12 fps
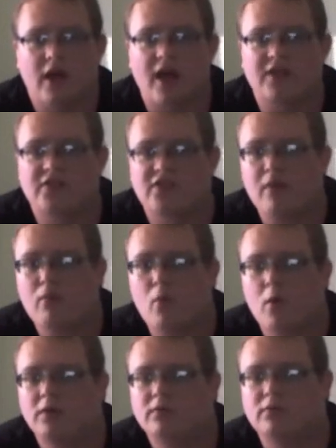As
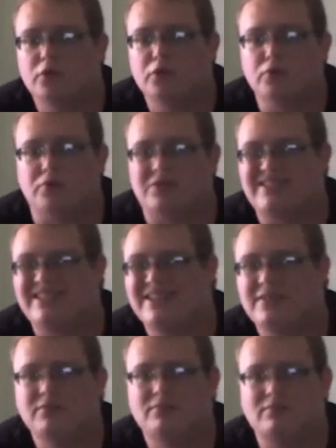someone who
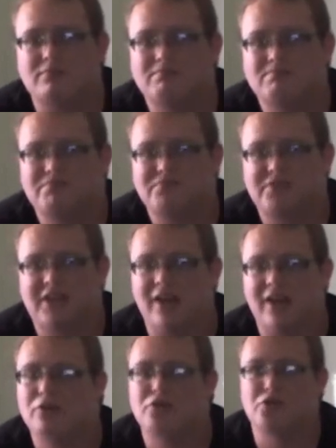didn't
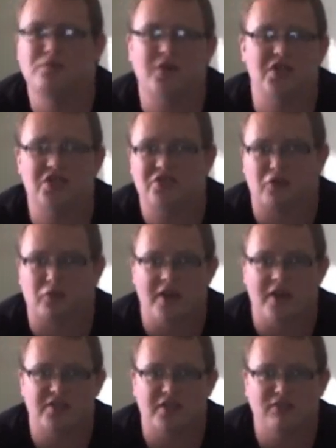care too much for
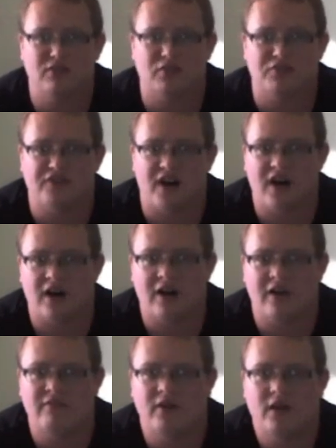Resident Evil
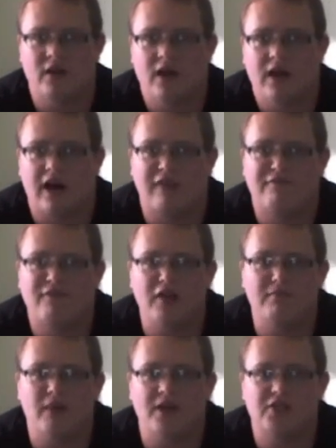5, I
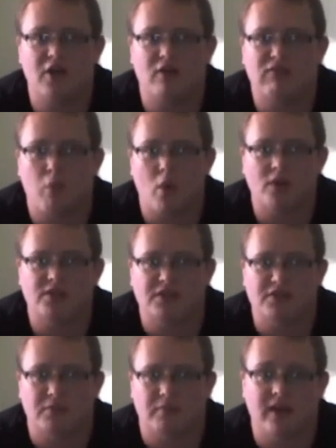find myself
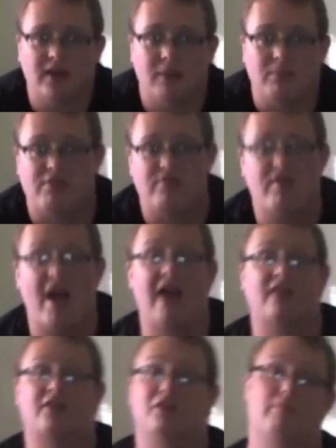wanting to pick up
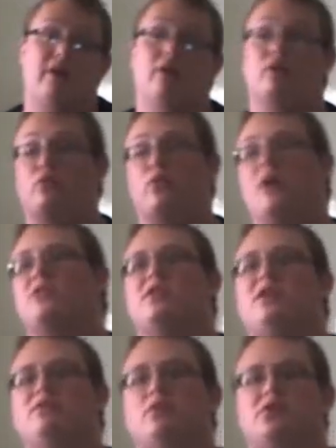that compared to
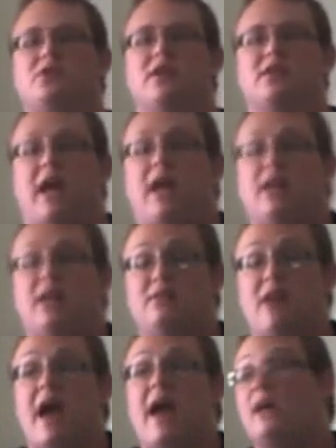Resident Evil 6 any
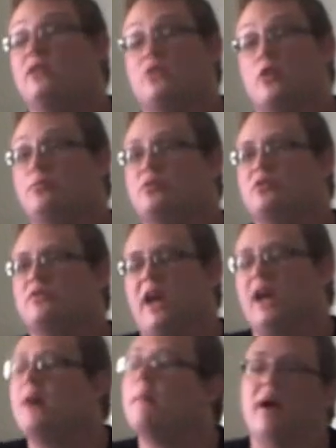day in terms of
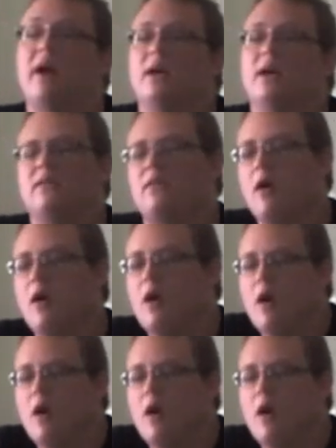campaigns.